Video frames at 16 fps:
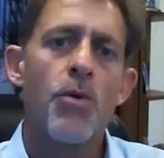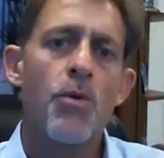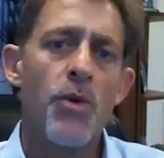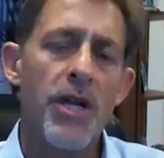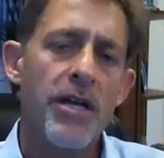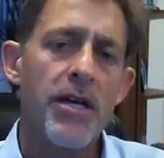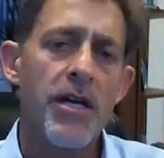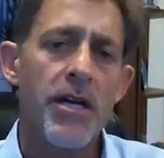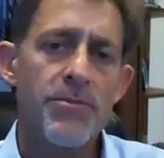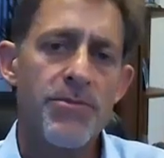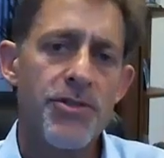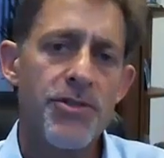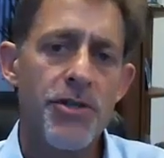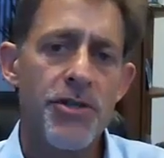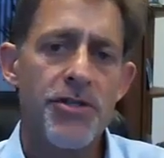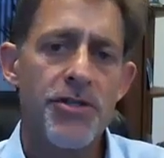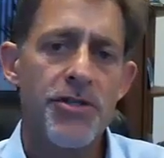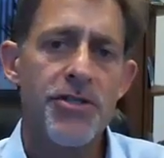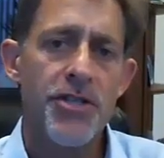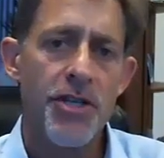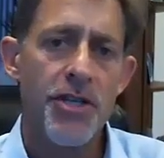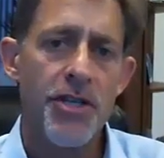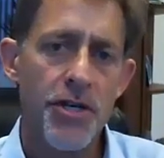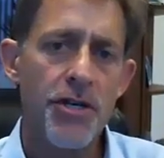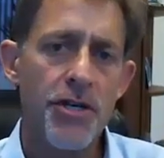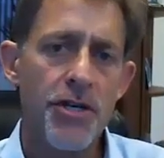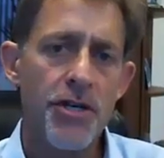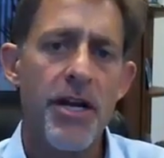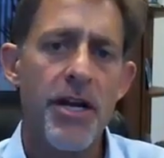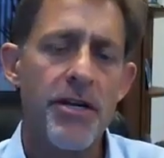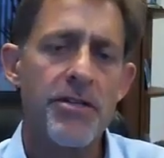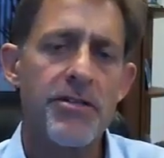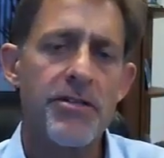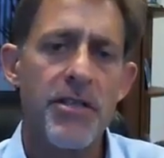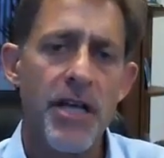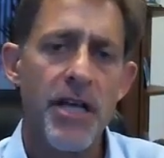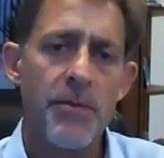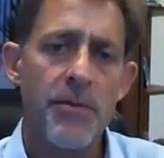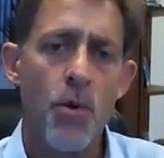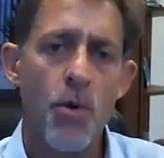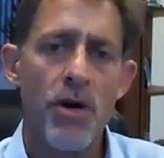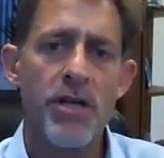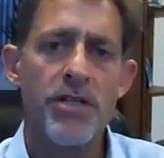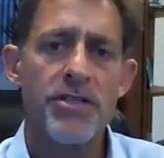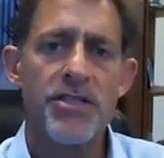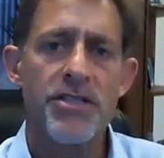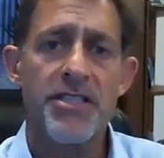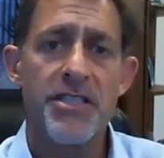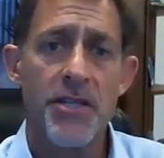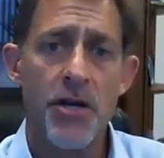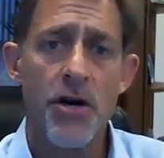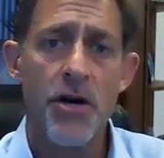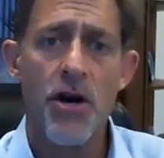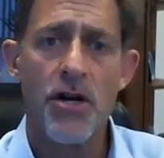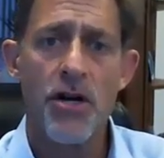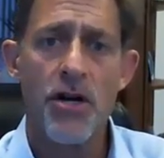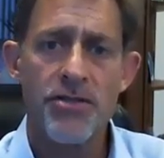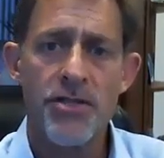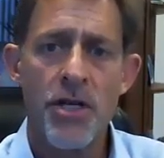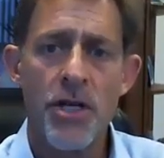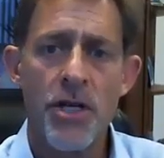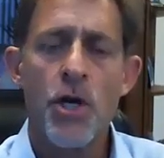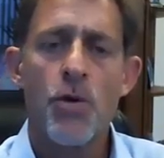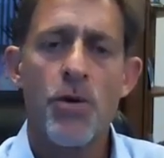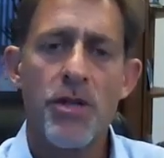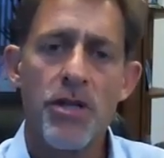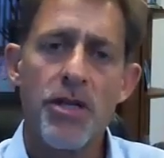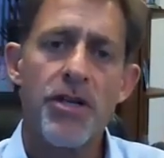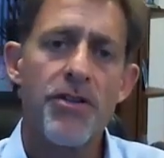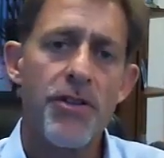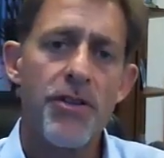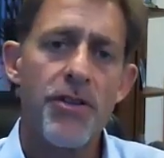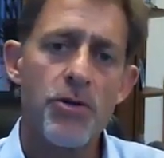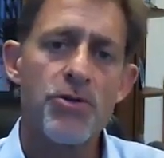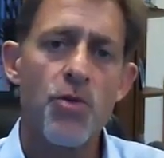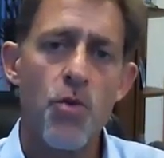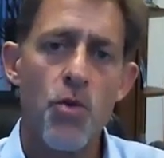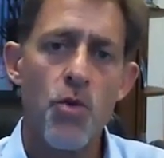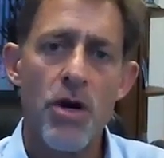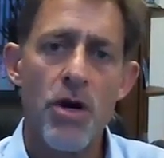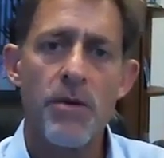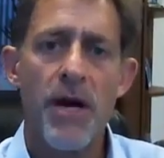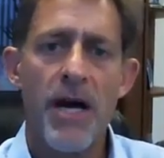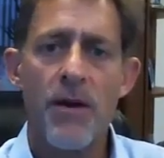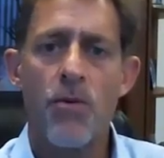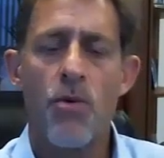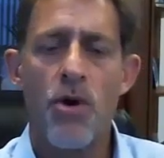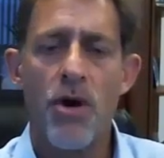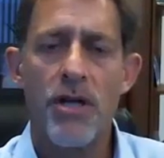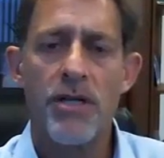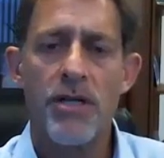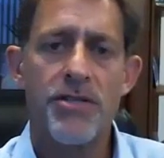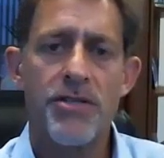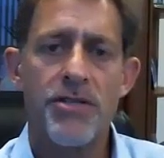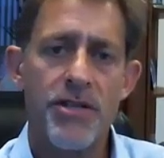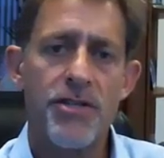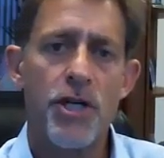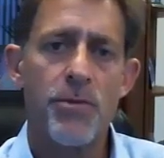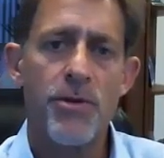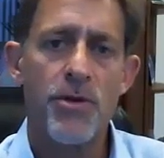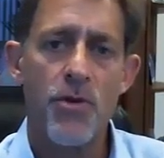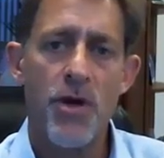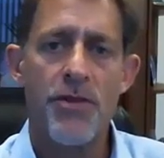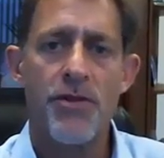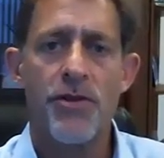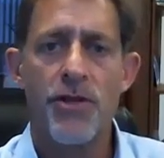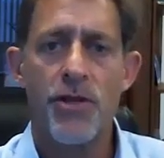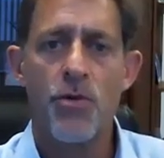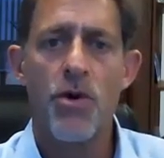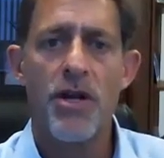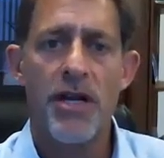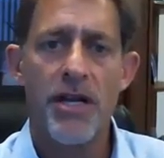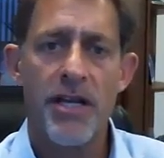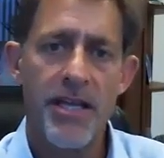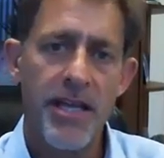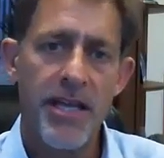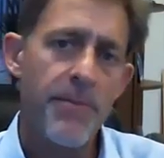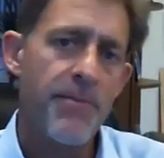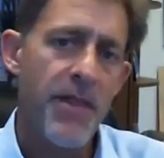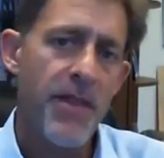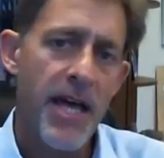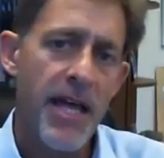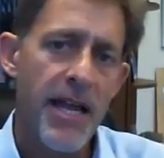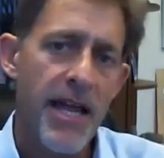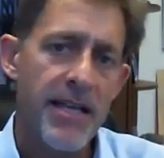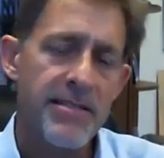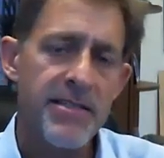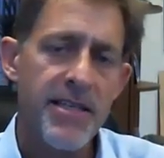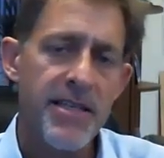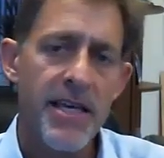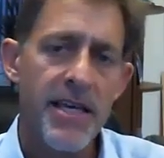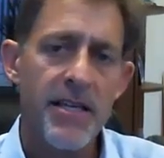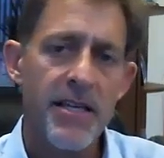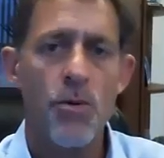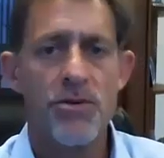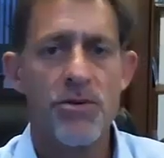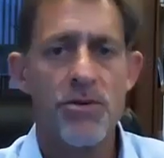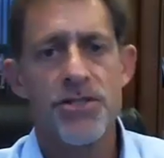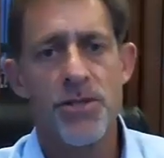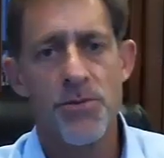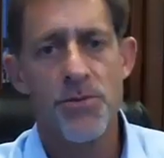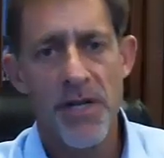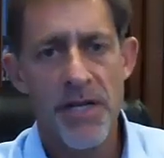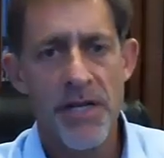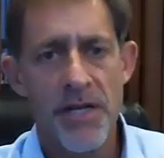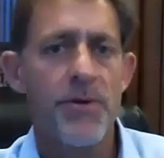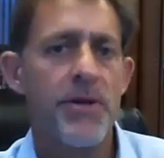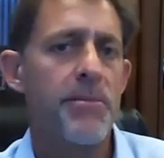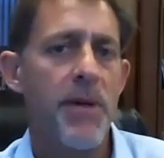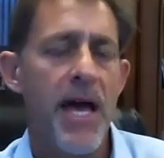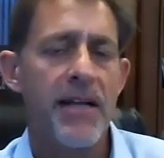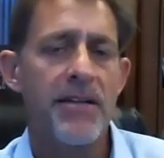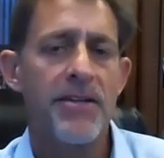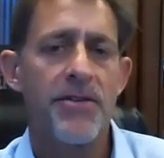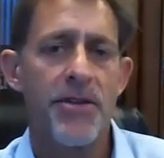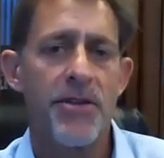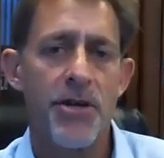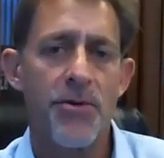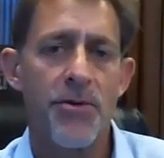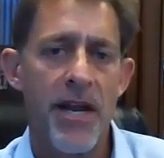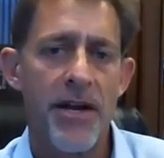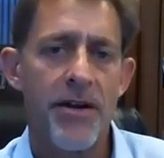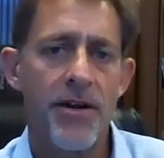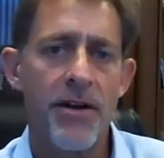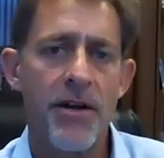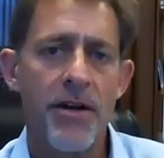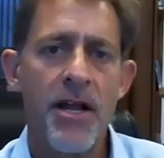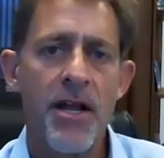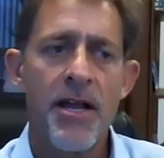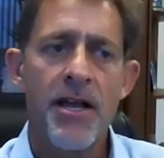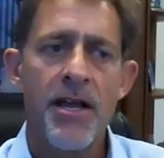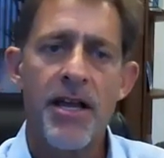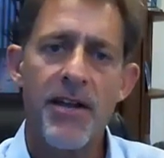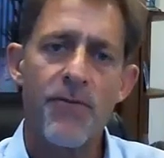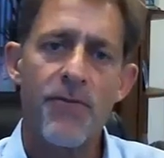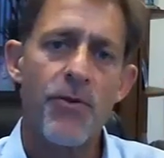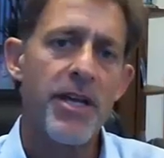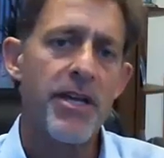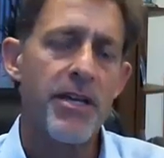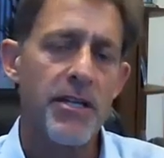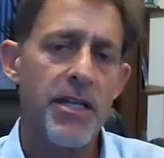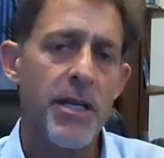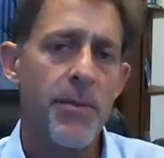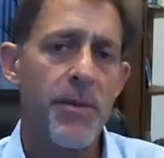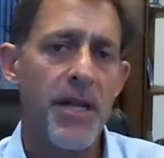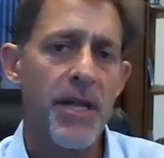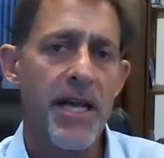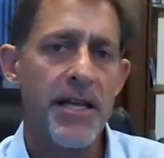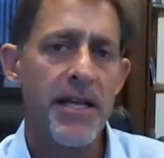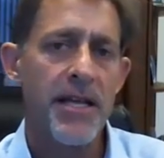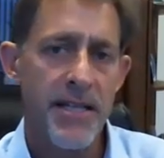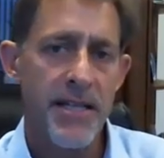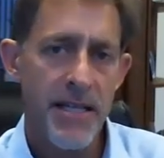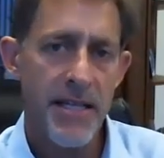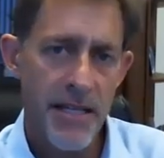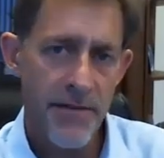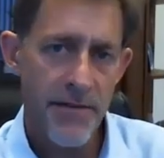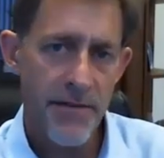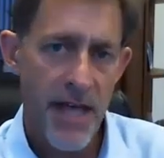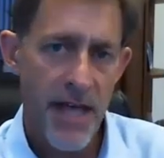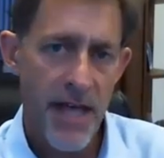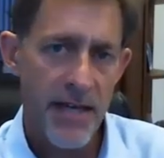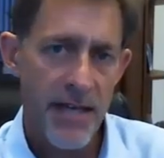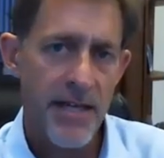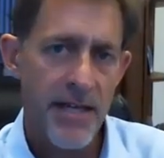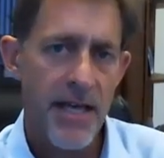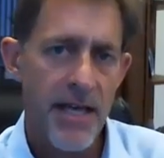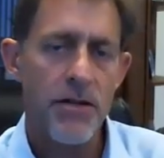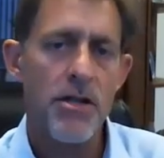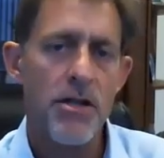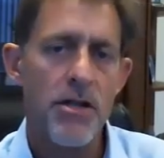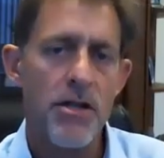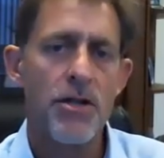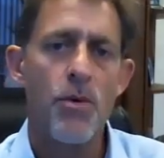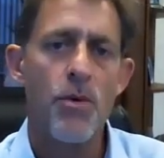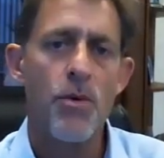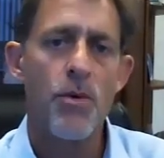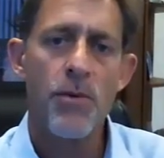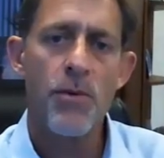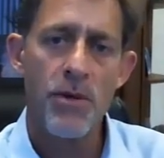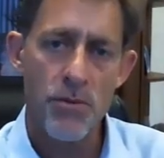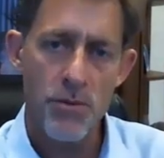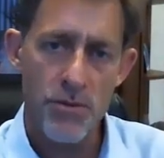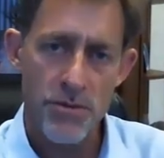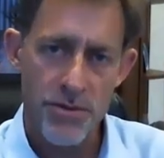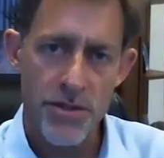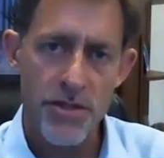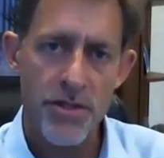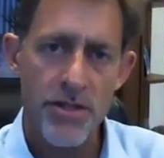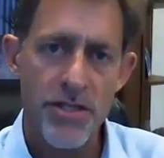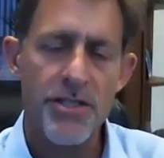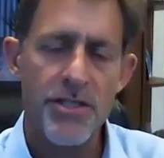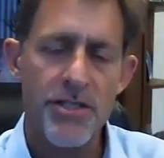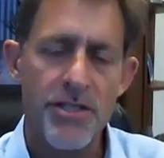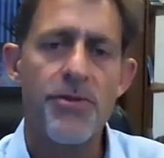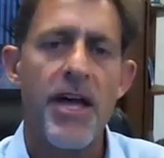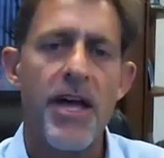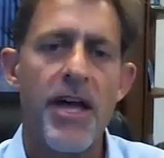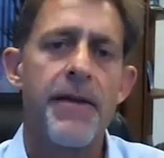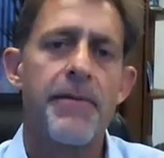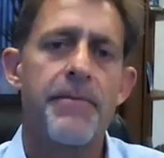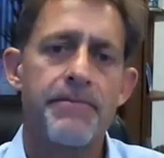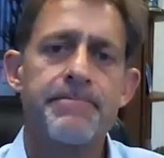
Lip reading: When it comes to your secured creditors, like mortgages and cars, we look at those one by one to determine whether you want to keep that asset or surrender it back to the creditor. And if we can eliminate any of that debt along the way, we will certainly do that.